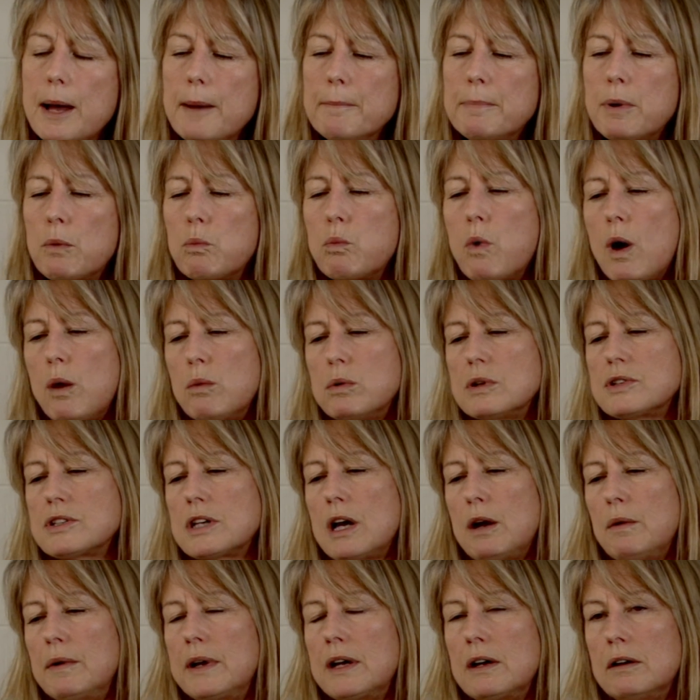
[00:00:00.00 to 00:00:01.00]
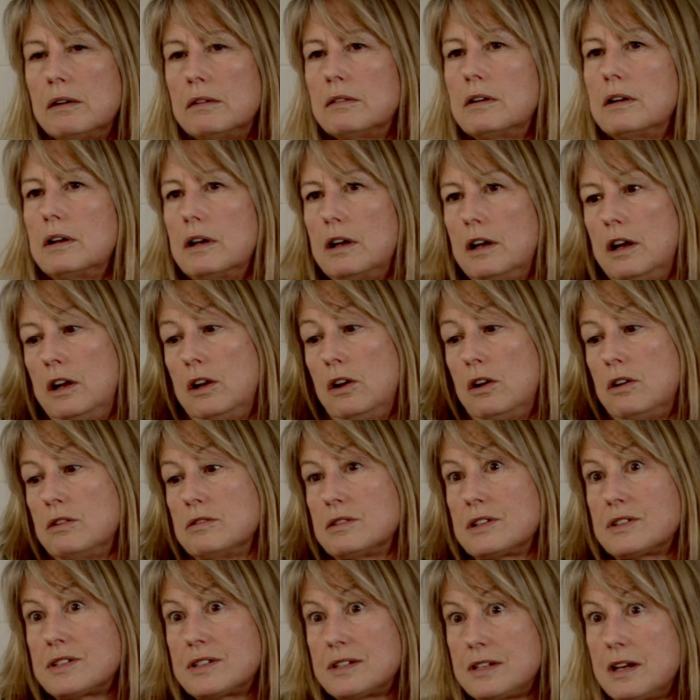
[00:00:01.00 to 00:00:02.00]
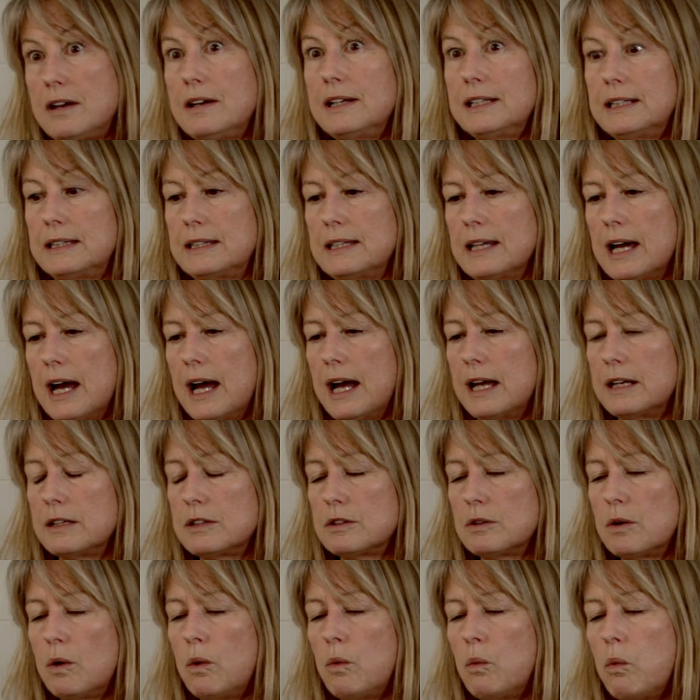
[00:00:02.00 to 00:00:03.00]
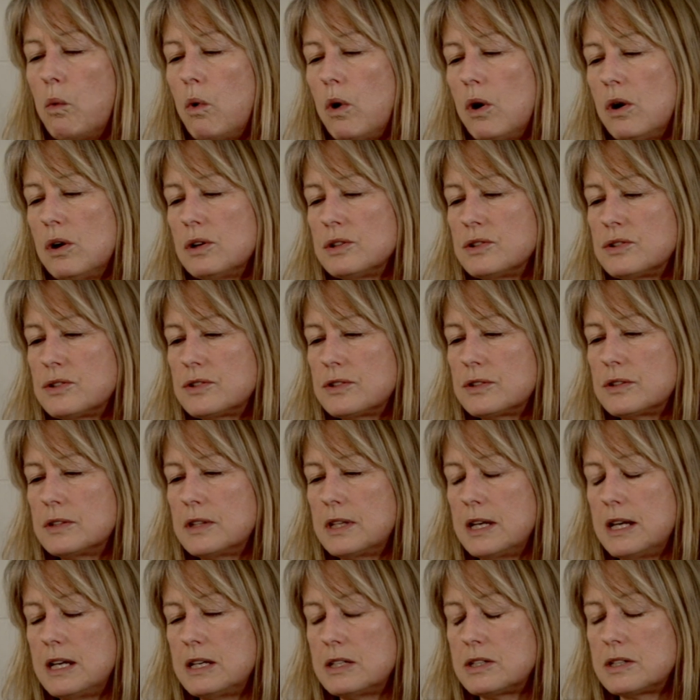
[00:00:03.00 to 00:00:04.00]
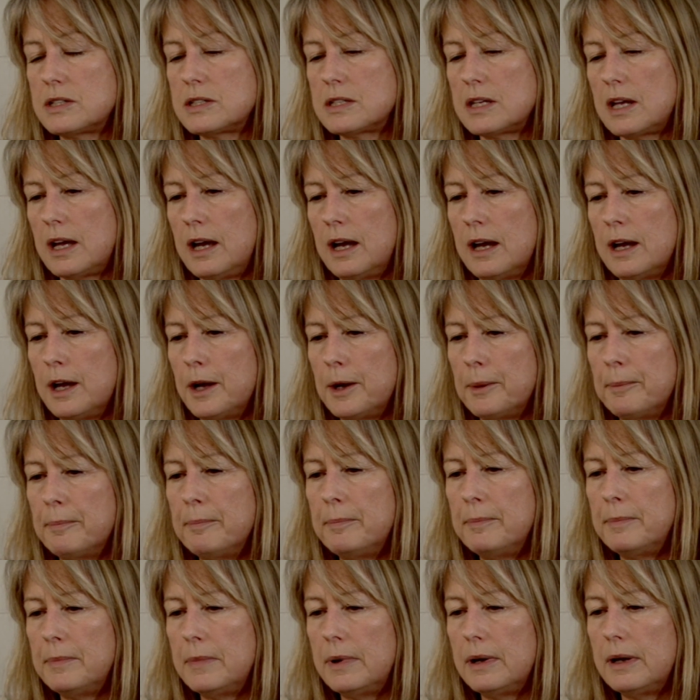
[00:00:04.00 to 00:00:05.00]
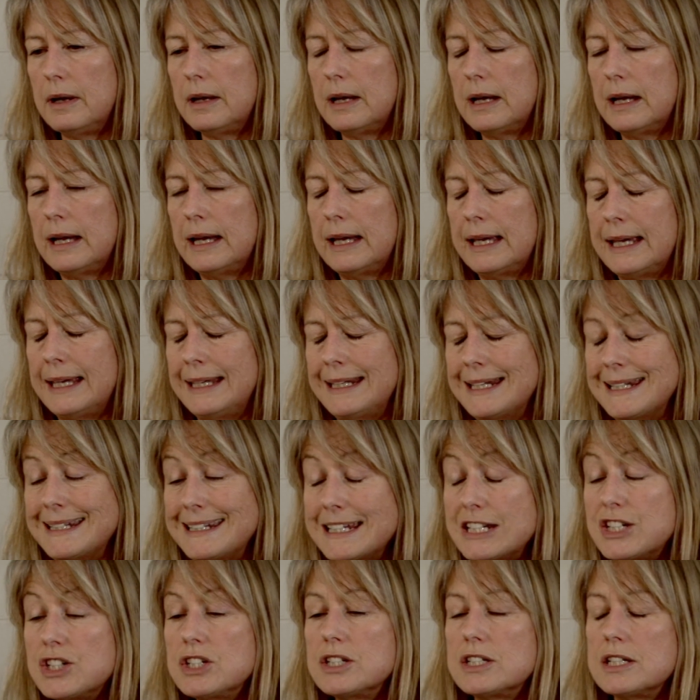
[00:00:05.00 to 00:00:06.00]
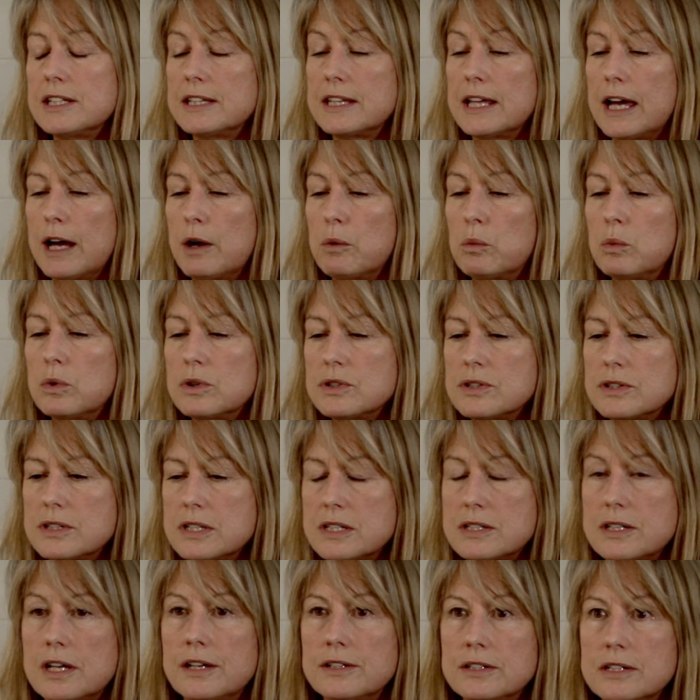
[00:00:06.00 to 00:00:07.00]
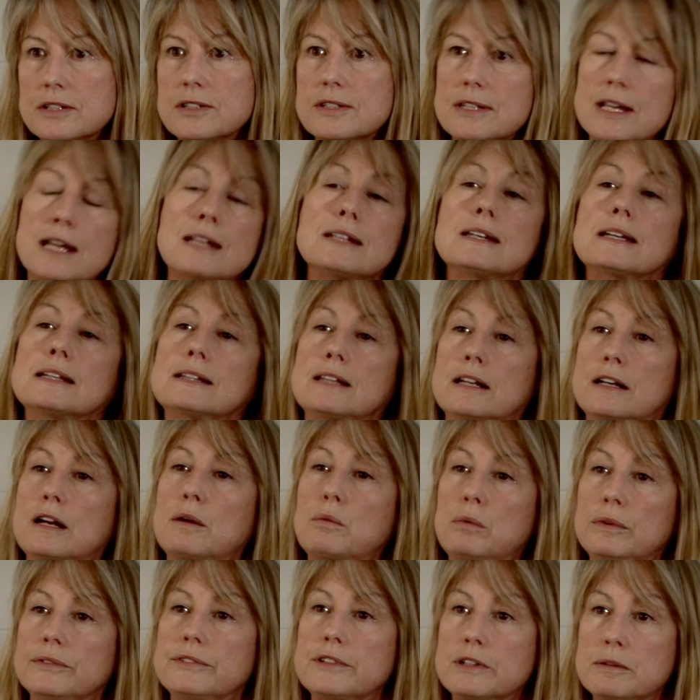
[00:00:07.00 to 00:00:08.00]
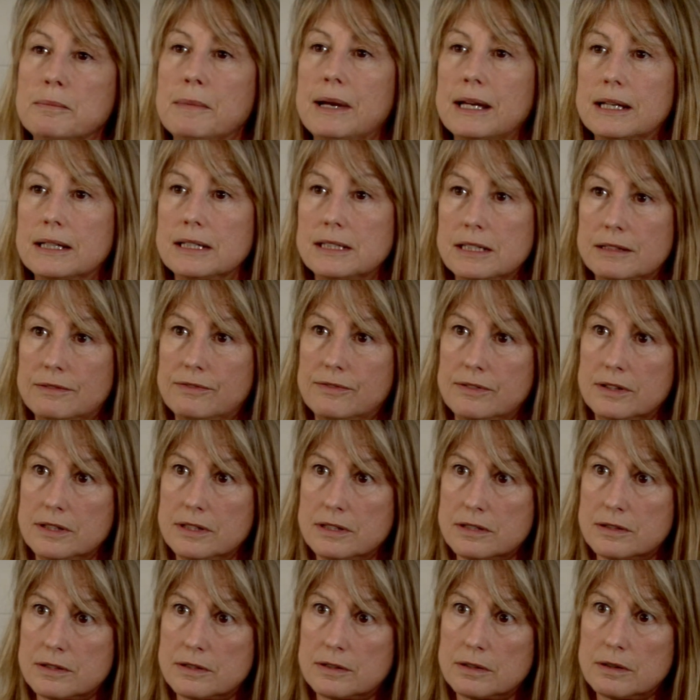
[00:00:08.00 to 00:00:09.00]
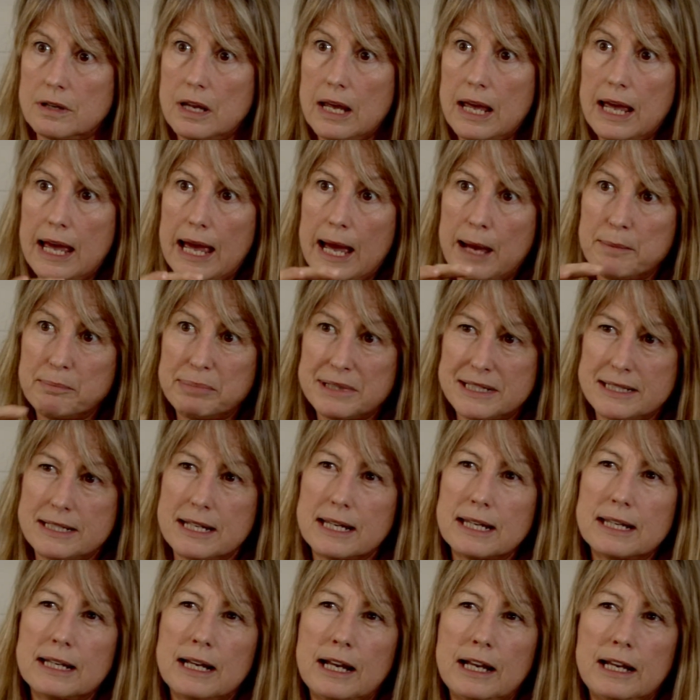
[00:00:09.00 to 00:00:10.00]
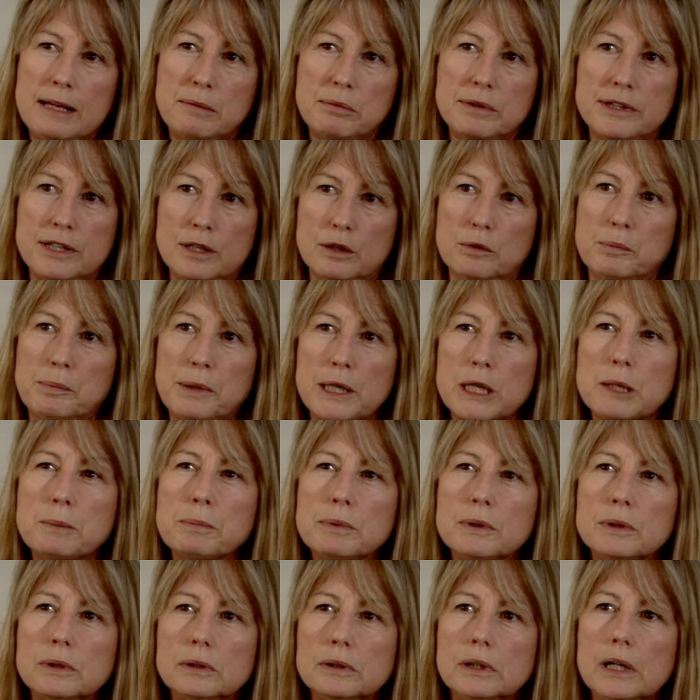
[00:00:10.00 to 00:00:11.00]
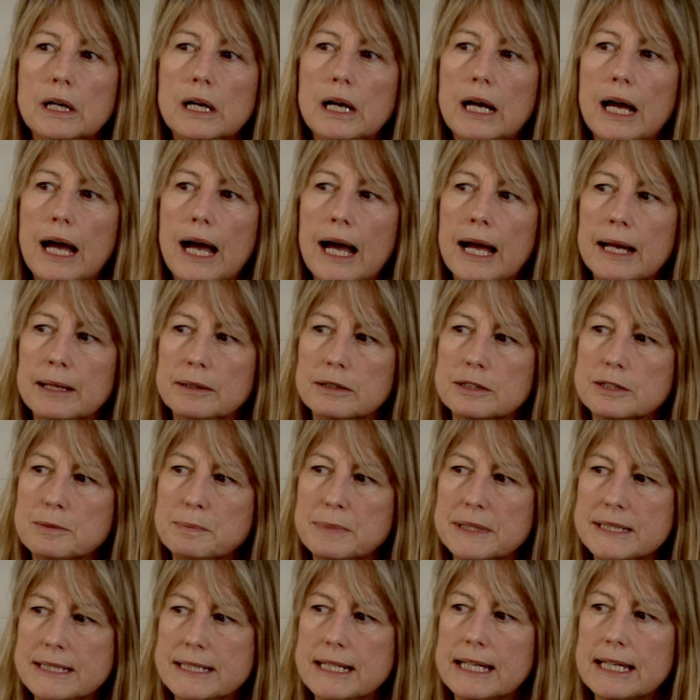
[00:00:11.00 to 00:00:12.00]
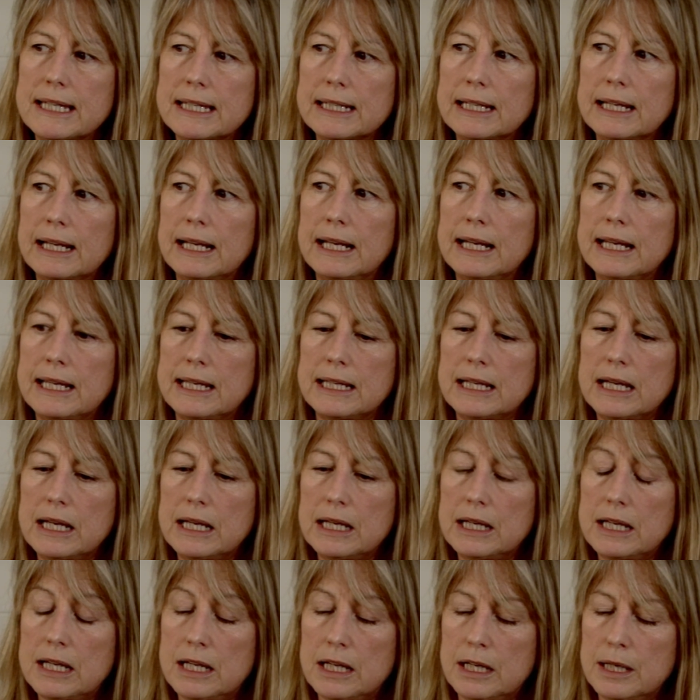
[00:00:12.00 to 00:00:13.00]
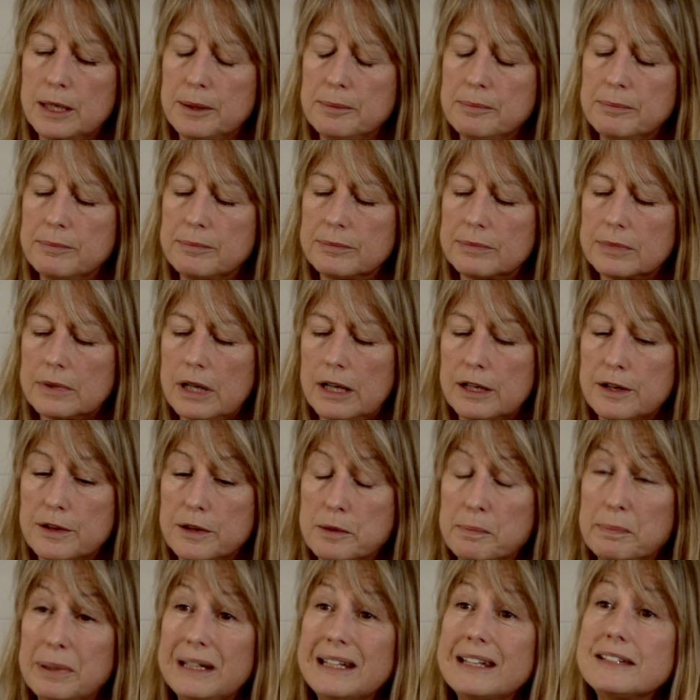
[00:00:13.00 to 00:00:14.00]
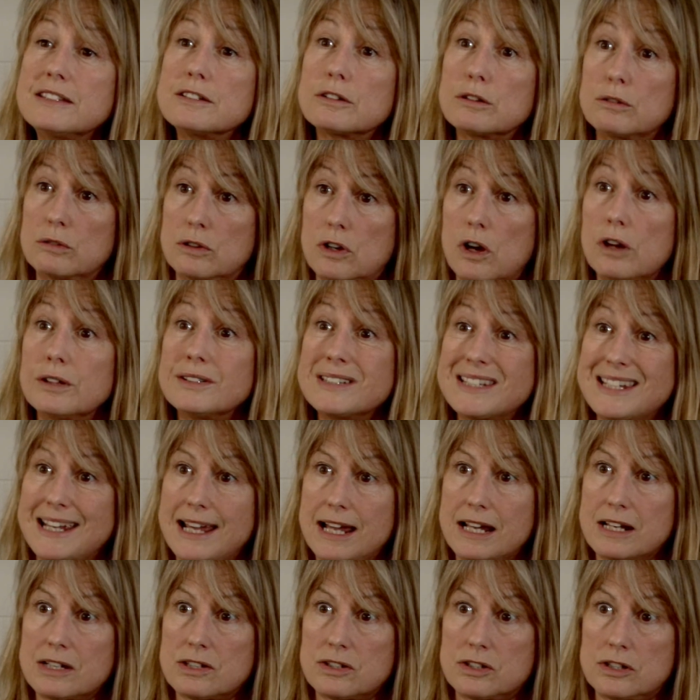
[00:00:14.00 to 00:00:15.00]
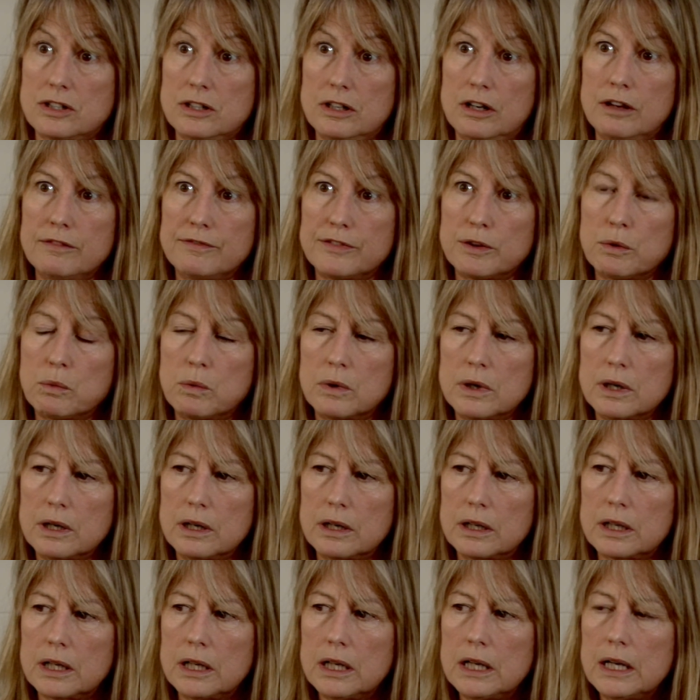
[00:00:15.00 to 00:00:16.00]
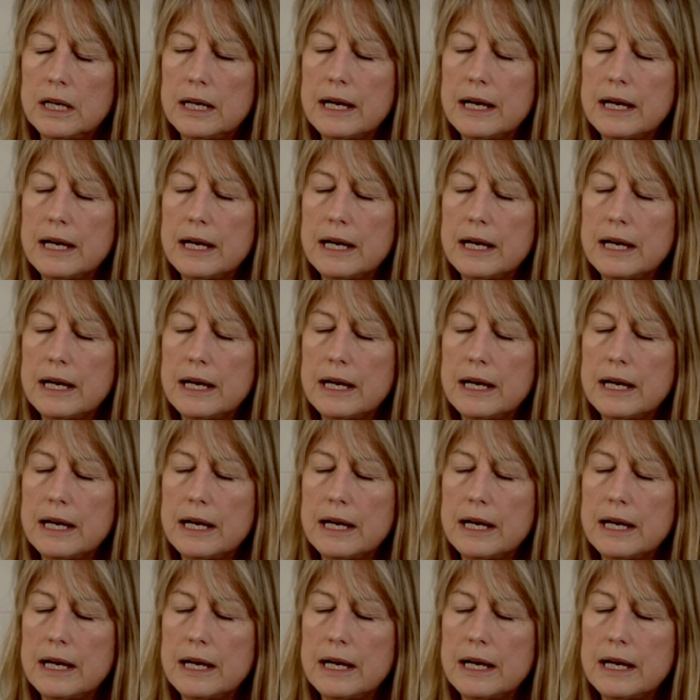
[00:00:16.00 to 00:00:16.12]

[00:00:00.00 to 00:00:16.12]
But what was going on alongside that was this, in addition to that, was this understanding that I wanted to make a difference, and particularly with young people, and particularly kind of the political context of the work.